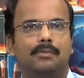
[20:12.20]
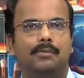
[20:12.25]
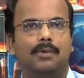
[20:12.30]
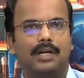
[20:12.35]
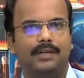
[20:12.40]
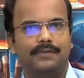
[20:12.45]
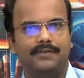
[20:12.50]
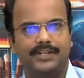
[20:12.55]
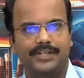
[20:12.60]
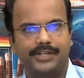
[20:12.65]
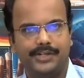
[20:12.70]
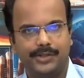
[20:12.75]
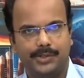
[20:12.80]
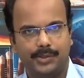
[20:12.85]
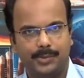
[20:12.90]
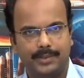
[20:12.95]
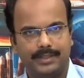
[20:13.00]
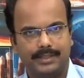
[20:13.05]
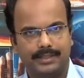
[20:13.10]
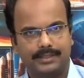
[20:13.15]
what we should
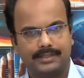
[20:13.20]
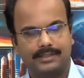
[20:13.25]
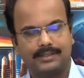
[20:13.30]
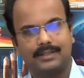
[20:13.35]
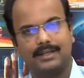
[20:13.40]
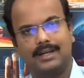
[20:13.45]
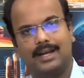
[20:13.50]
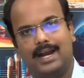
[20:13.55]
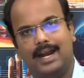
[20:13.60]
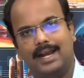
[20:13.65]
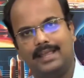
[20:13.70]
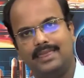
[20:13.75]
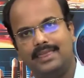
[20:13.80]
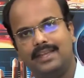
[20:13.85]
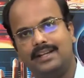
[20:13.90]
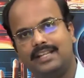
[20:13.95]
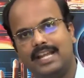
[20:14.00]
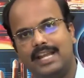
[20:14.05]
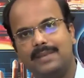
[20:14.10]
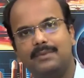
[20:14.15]
do is at
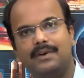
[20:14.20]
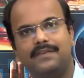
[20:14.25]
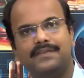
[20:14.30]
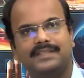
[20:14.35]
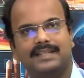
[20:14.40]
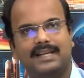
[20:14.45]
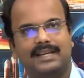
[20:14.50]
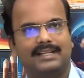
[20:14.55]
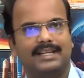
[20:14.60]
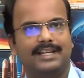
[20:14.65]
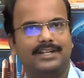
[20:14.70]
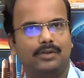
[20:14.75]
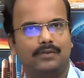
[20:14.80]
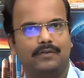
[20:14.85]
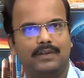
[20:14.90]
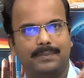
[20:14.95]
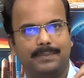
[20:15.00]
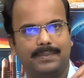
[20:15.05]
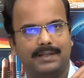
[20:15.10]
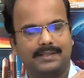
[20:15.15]
the time of satellite
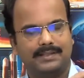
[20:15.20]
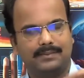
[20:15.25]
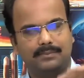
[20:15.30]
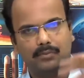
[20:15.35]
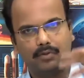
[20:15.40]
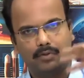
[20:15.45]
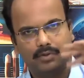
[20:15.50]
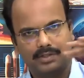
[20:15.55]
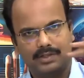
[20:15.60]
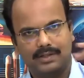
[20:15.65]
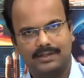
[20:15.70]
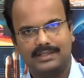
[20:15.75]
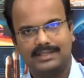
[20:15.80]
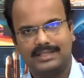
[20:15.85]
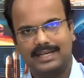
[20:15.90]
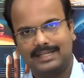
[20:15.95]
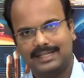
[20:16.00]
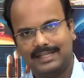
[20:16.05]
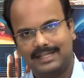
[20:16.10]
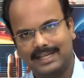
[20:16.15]
overpass, most of the
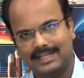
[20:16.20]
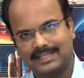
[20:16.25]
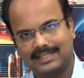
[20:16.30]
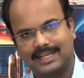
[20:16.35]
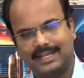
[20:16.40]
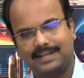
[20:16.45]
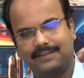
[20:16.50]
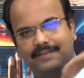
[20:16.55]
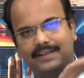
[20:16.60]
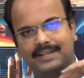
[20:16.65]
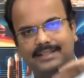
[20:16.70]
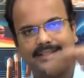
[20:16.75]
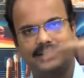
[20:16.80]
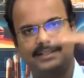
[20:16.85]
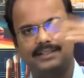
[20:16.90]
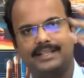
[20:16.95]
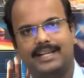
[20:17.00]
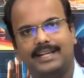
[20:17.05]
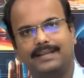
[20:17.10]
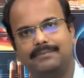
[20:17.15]
satellite has like a
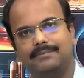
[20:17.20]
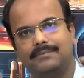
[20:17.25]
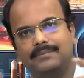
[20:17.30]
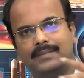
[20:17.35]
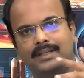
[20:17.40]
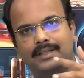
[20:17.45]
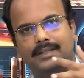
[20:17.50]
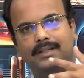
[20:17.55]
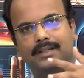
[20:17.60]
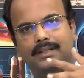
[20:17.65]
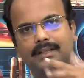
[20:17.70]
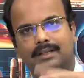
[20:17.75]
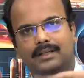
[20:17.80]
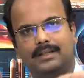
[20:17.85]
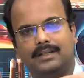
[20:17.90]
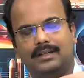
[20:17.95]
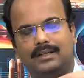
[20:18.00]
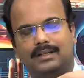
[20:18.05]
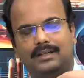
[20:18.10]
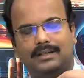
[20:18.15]
fixed time
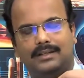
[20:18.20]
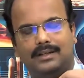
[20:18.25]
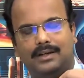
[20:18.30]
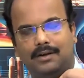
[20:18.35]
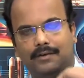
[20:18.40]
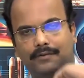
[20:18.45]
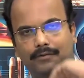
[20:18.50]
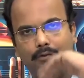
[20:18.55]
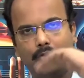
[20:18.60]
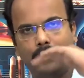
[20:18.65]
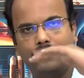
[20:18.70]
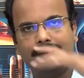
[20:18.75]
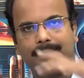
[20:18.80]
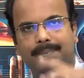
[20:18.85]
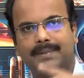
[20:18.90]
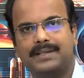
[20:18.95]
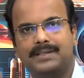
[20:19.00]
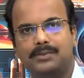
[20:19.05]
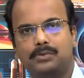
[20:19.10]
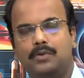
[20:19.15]
of
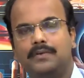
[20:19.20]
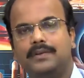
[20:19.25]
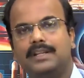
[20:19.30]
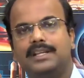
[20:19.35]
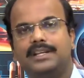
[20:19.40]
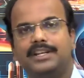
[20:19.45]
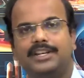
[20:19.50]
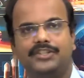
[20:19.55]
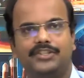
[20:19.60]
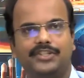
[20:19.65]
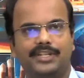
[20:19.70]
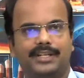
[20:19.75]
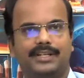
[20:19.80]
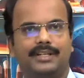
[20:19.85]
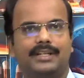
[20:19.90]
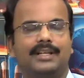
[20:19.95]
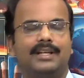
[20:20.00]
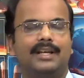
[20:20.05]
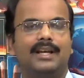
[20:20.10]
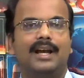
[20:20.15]
overpass over a region.
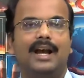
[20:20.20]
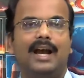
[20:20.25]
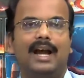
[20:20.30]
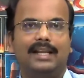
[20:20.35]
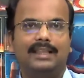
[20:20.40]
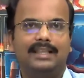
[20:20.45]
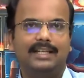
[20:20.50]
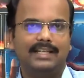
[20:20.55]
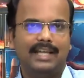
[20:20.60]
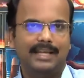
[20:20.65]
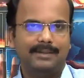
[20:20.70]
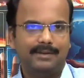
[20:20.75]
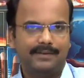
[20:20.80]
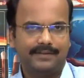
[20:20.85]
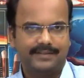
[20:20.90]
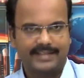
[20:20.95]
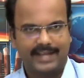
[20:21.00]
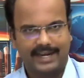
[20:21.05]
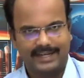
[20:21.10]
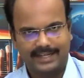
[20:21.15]
At the time
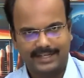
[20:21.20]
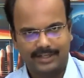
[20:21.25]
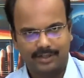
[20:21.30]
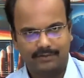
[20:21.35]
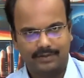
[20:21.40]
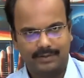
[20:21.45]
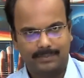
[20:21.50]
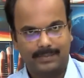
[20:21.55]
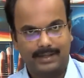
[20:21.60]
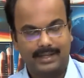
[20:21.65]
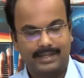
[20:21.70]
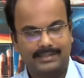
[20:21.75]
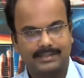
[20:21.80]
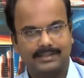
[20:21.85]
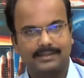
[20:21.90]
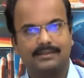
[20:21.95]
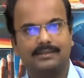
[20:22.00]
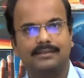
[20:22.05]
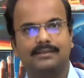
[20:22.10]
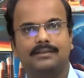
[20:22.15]
of satellite
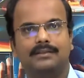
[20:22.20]
overpass,